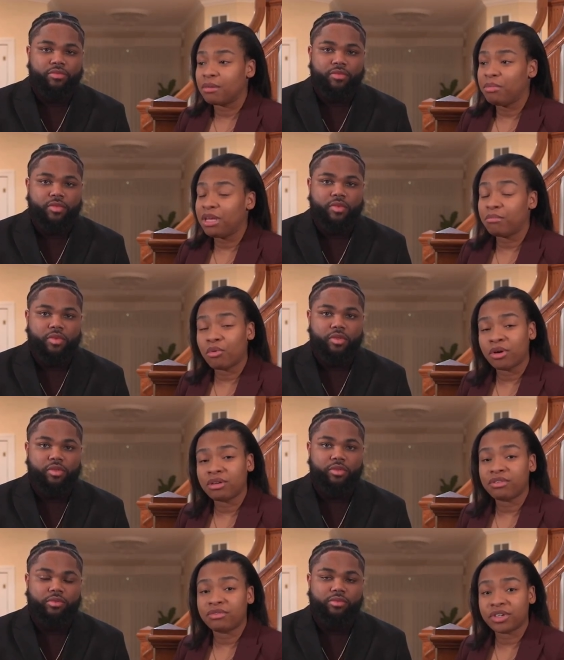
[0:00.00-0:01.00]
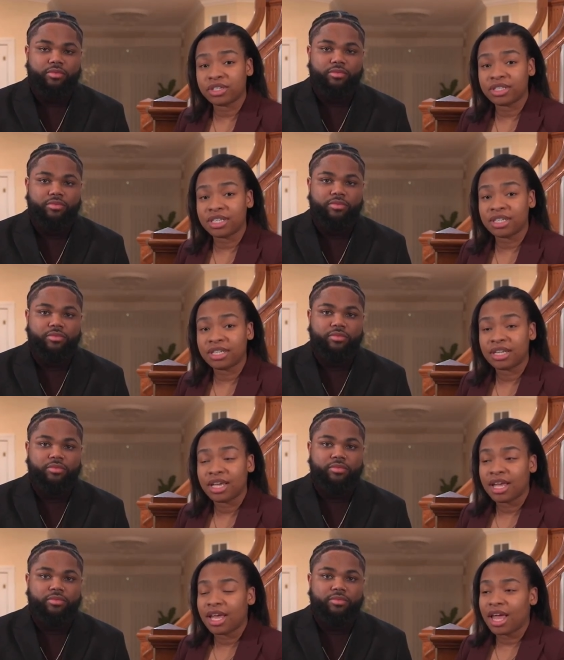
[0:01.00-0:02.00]
Speaker 1: being born of a virgin,
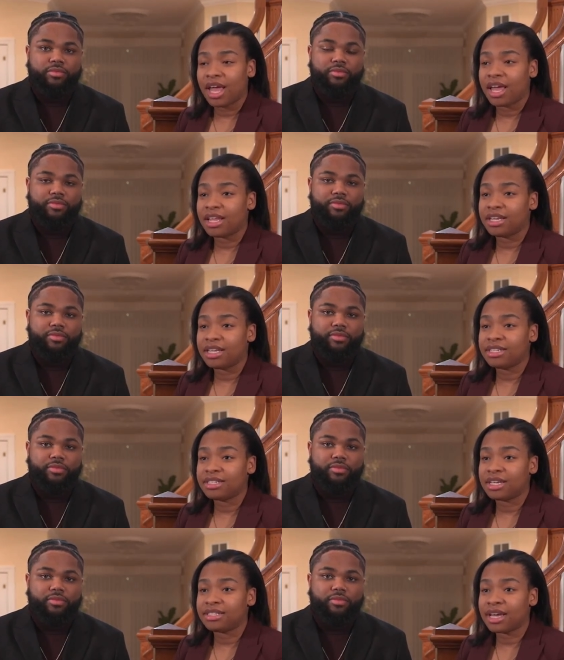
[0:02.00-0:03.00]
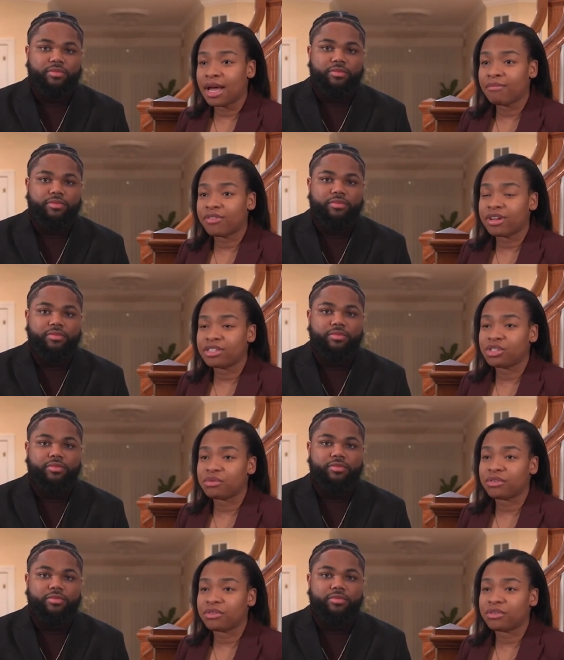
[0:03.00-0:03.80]
and it's a time for us to